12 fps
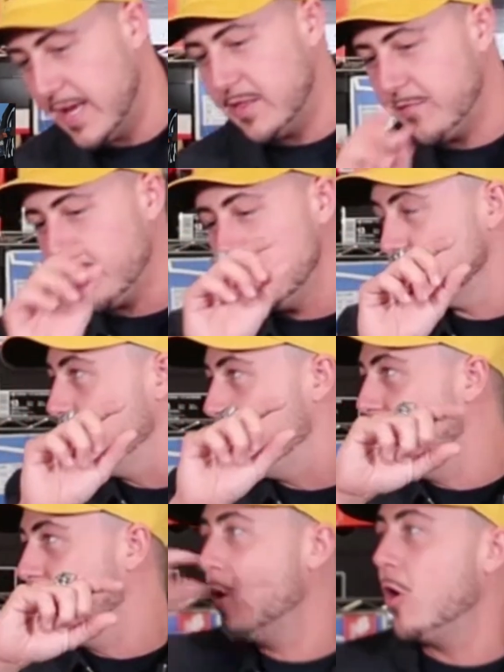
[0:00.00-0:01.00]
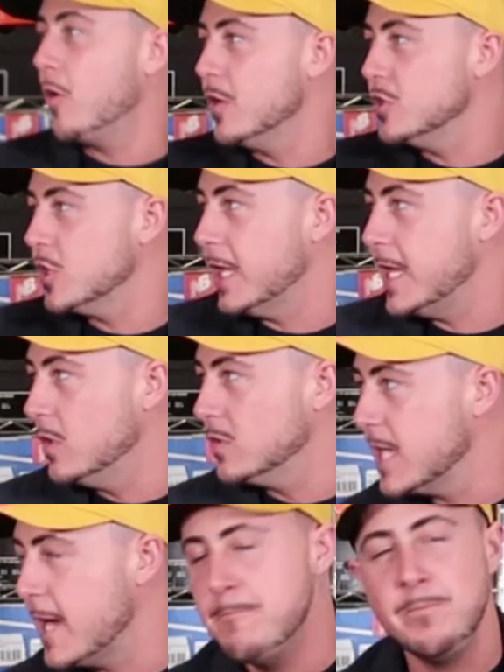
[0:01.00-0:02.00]
They had the photos with a bit of the orange like heel
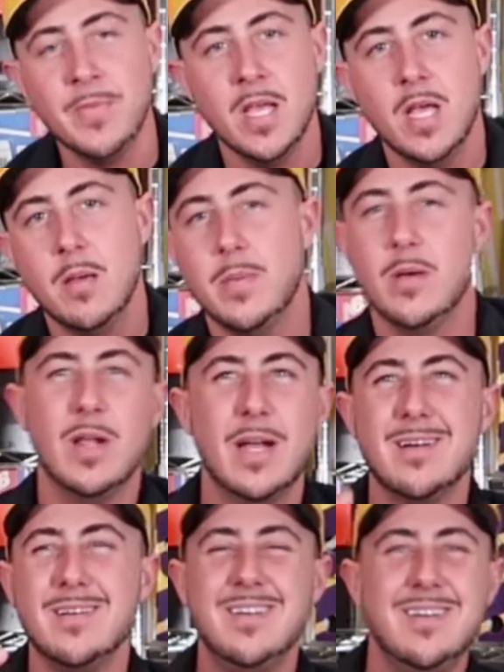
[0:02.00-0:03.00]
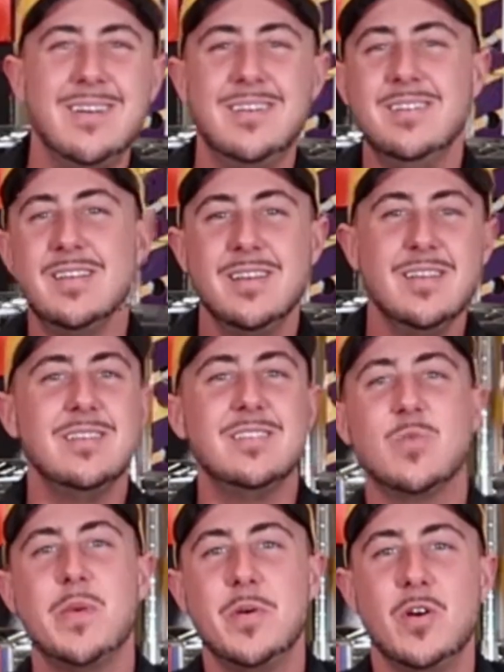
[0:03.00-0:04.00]
tap. People are like, oh,
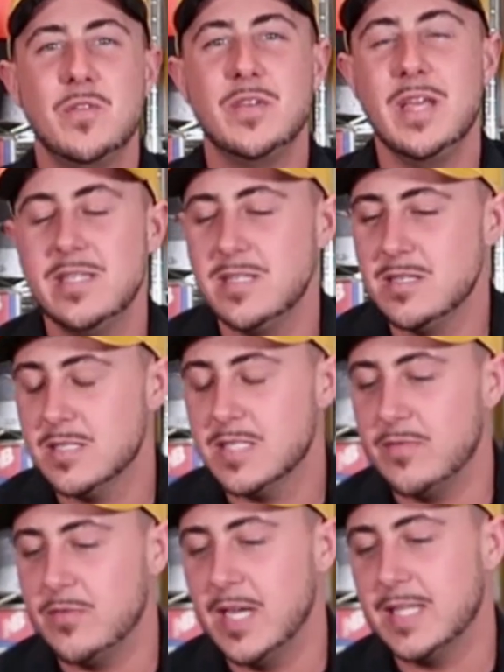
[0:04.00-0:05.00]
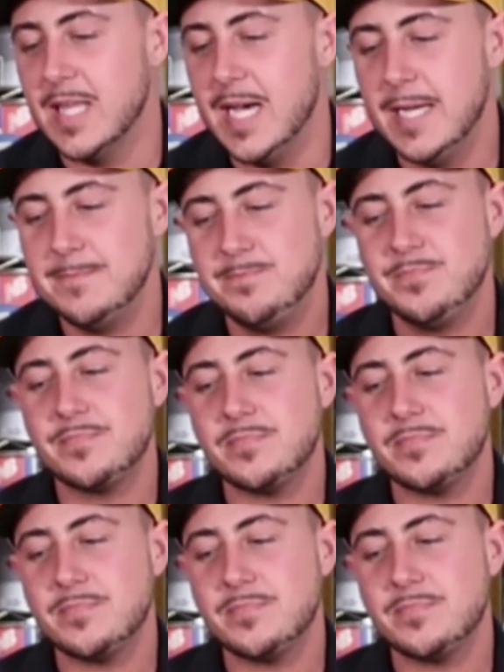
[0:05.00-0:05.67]
it's ripping off Yeezys and stuff like that.